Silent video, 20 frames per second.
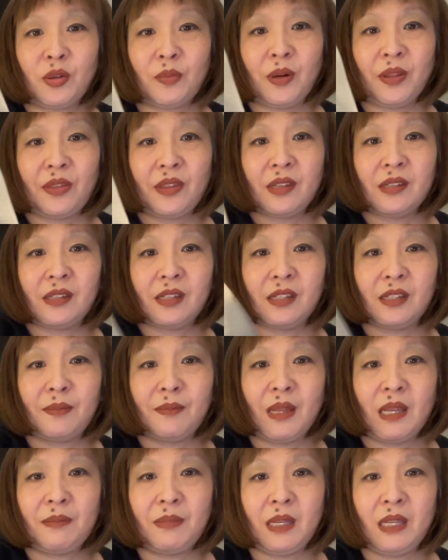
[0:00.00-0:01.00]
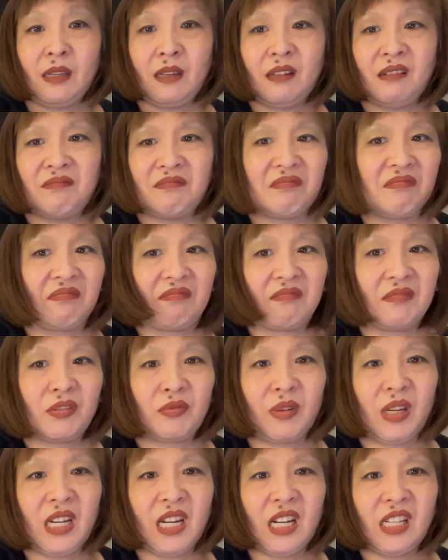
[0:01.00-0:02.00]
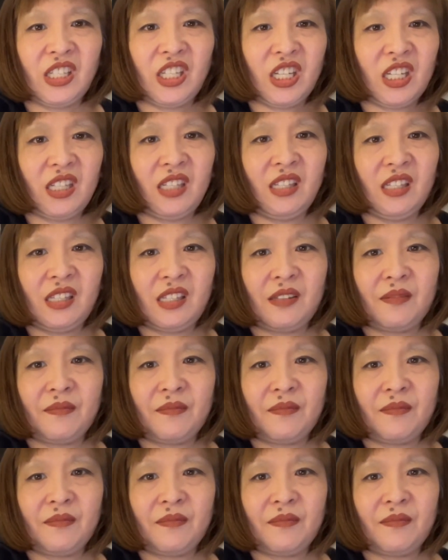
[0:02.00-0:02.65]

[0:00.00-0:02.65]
what this is, maybe green onions?